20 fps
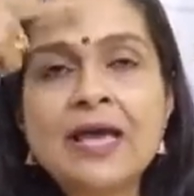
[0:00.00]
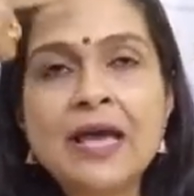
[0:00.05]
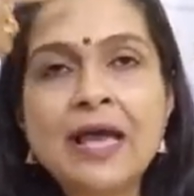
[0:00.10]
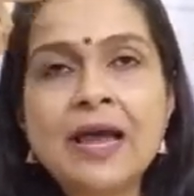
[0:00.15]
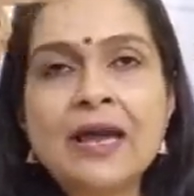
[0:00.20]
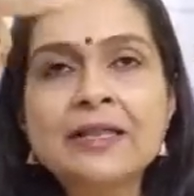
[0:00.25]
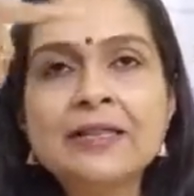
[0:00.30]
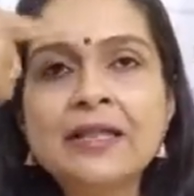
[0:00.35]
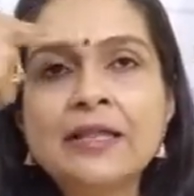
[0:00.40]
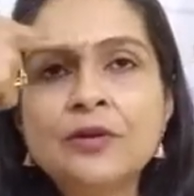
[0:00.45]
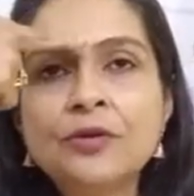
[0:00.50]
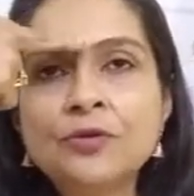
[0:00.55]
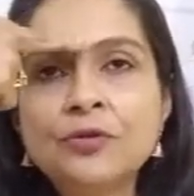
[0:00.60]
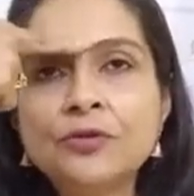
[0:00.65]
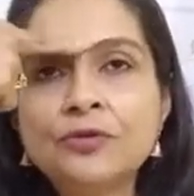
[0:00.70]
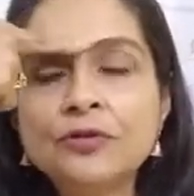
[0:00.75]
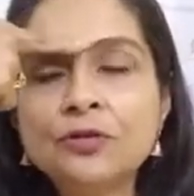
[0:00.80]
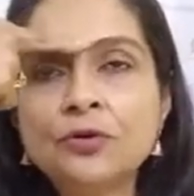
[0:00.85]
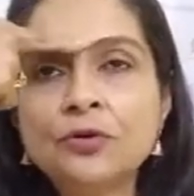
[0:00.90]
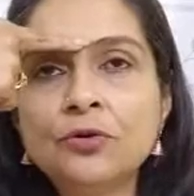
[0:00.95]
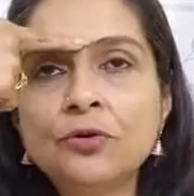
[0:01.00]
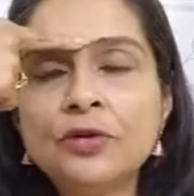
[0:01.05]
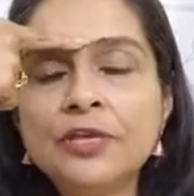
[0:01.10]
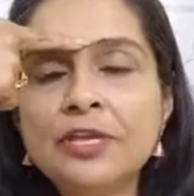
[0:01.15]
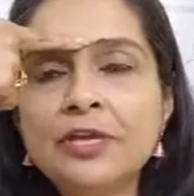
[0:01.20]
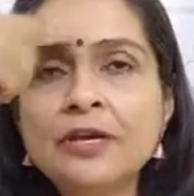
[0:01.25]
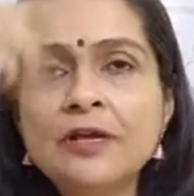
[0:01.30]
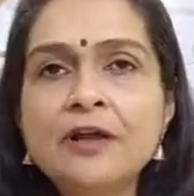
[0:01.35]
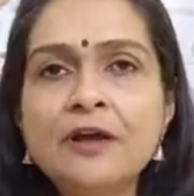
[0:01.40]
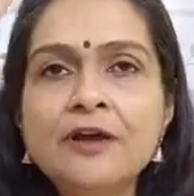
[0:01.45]
and then you look
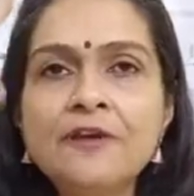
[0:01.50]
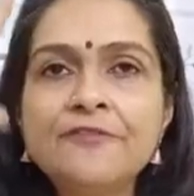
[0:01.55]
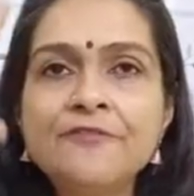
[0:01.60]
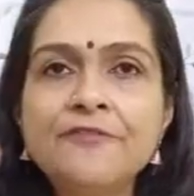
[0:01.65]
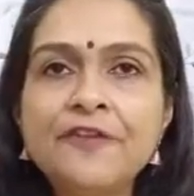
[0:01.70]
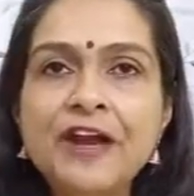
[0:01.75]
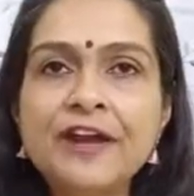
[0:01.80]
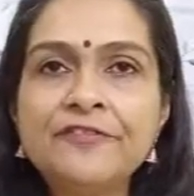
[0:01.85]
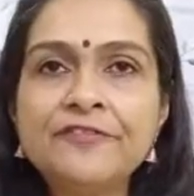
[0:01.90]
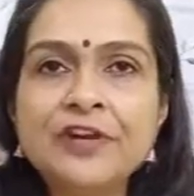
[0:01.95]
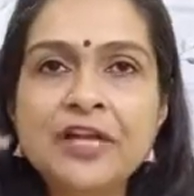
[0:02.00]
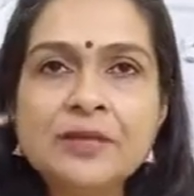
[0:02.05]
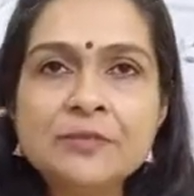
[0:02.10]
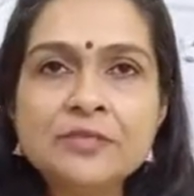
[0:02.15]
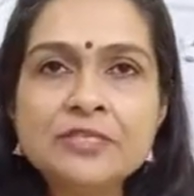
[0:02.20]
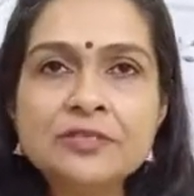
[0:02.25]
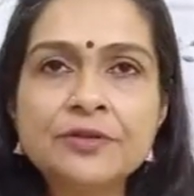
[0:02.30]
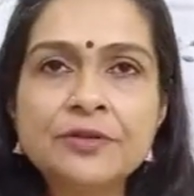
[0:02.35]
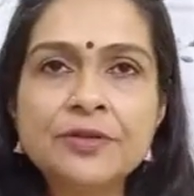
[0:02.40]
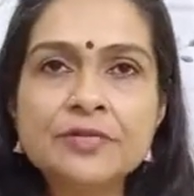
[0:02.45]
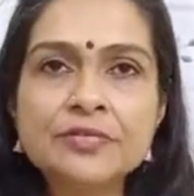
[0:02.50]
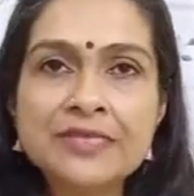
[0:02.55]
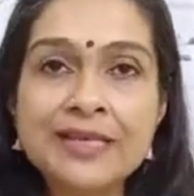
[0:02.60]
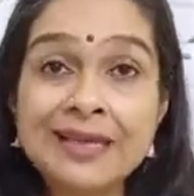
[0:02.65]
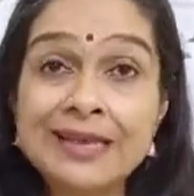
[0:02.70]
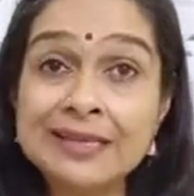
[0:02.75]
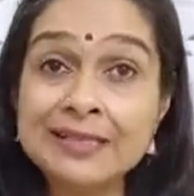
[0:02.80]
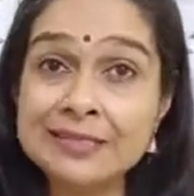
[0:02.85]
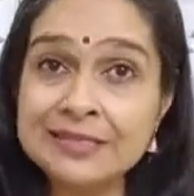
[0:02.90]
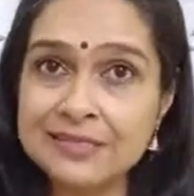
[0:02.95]
here 5 times, 3
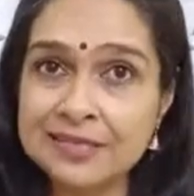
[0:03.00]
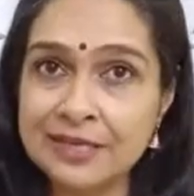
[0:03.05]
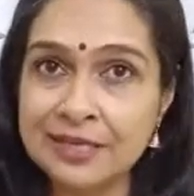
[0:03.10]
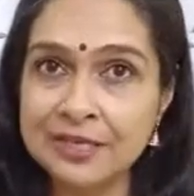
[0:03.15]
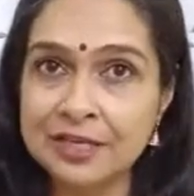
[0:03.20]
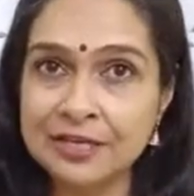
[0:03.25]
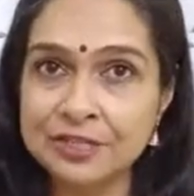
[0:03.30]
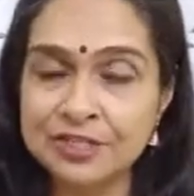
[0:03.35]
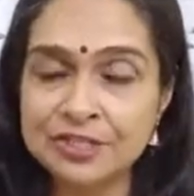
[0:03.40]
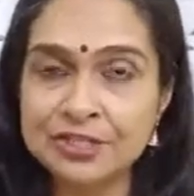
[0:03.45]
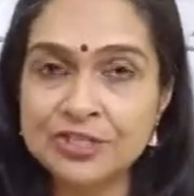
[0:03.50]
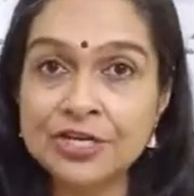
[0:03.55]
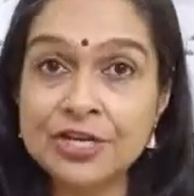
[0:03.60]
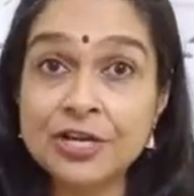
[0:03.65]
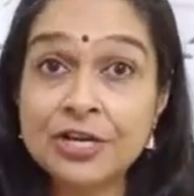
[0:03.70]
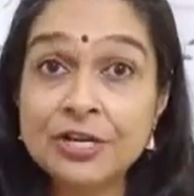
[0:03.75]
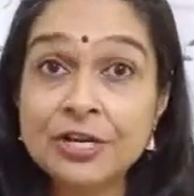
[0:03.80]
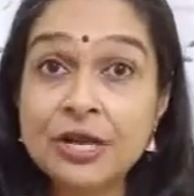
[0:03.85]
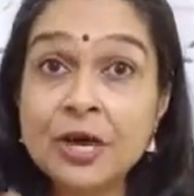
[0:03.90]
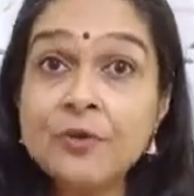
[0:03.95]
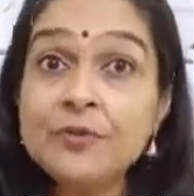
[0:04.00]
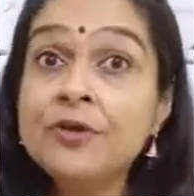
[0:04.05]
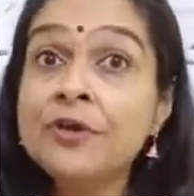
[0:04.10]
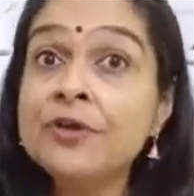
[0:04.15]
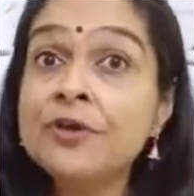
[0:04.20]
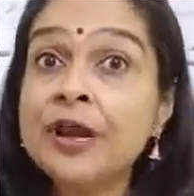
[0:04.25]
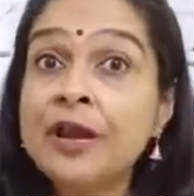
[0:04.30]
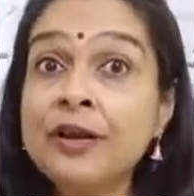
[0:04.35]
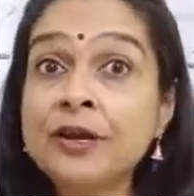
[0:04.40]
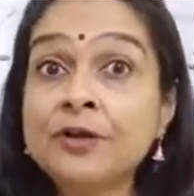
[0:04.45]
seconds each. Now you are
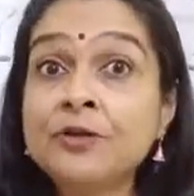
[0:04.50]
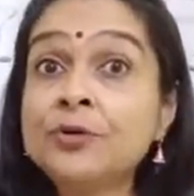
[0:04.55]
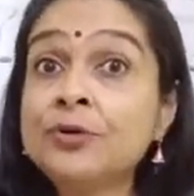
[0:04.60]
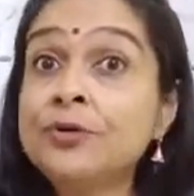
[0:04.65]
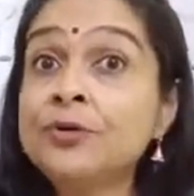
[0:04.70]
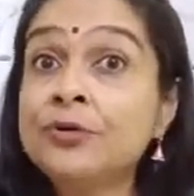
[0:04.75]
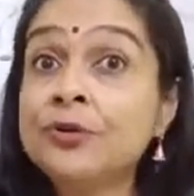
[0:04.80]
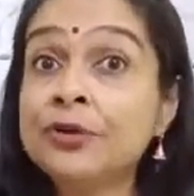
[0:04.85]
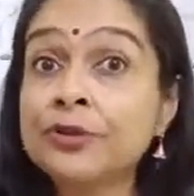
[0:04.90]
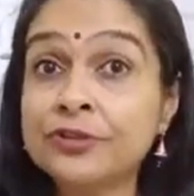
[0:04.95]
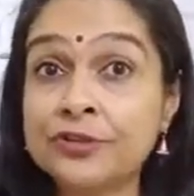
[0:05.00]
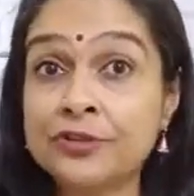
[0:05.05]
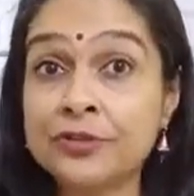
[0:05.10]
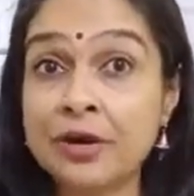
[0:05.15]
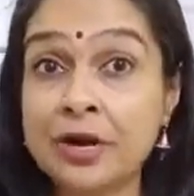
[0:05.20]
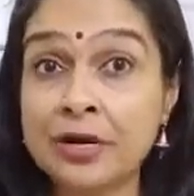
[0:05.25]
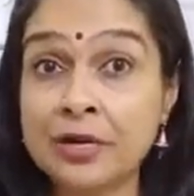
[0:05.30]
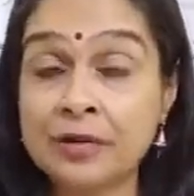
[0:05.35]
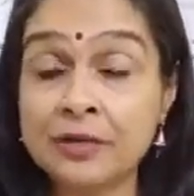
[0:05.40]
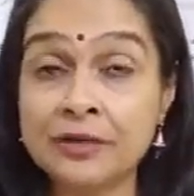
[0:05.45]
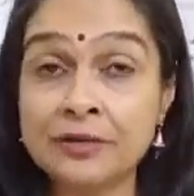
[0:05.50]
ready to do your Tratak.